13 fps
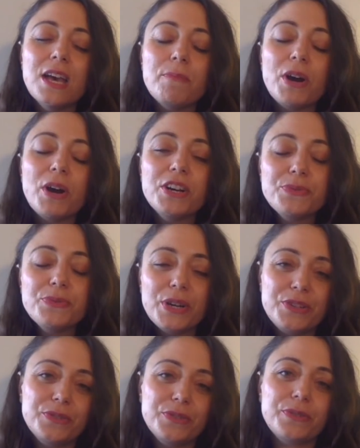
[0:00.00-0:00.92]
Mars
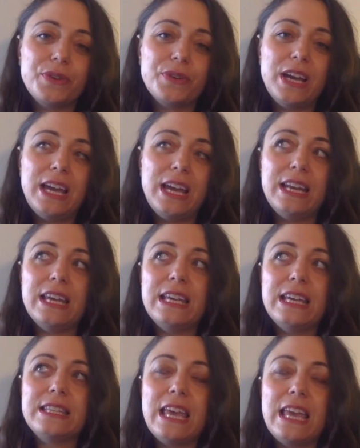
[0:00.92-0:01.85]
retrograde
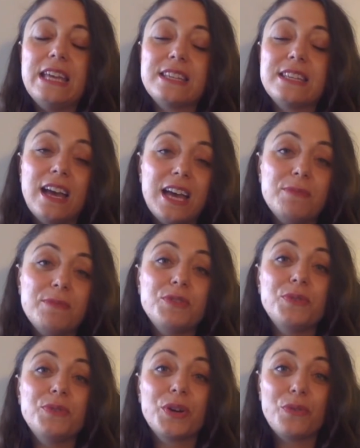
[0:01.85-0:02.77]
is a time
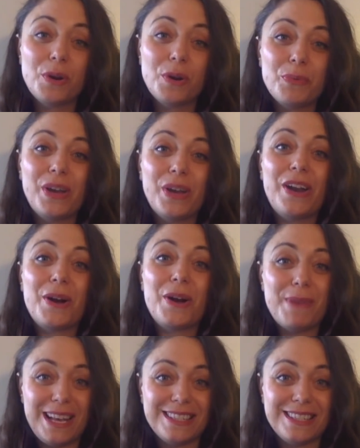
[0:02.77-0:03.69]
to incorporate our
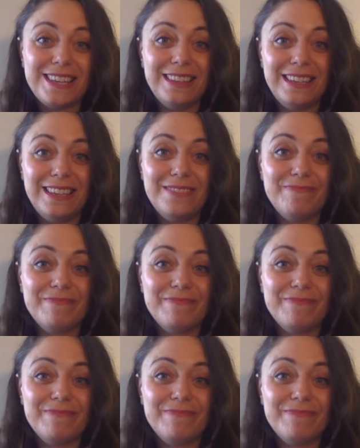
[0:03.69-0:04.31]
masculine.